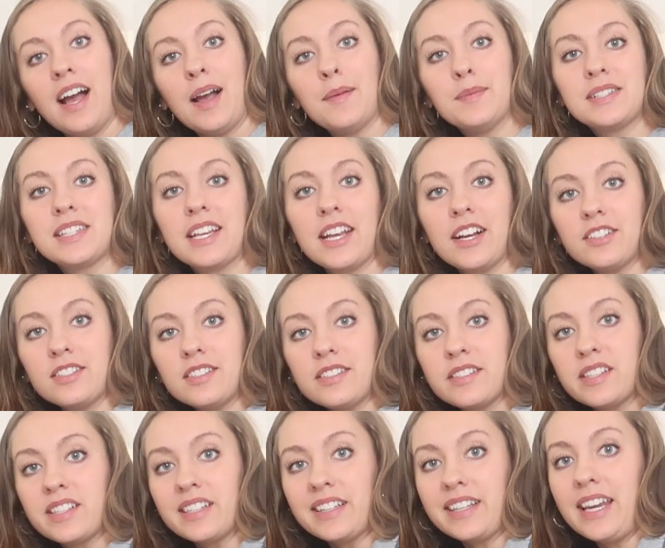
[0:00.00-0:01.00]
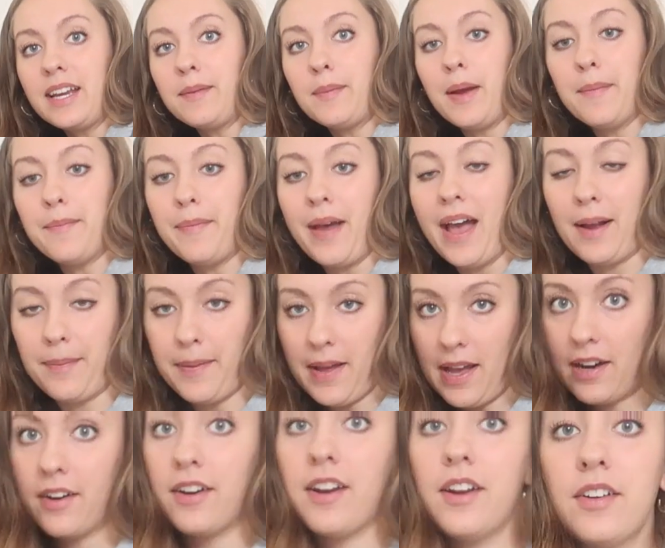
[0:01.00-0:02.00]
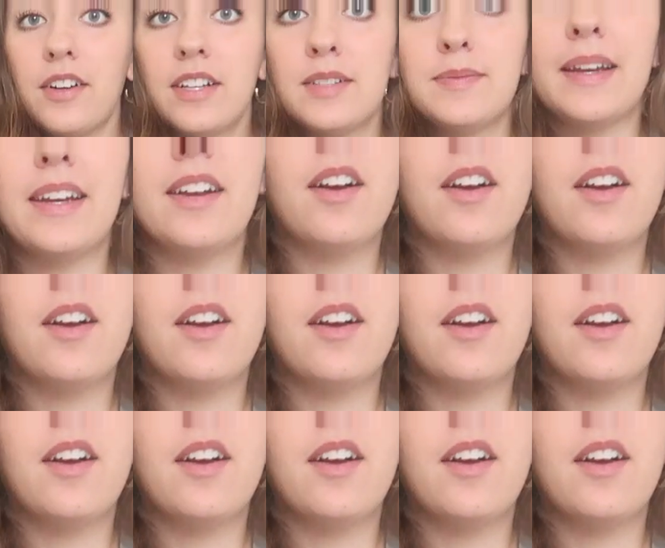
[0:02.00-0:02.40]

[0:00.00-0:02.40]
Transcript: I'm scared to sling my backpack around because my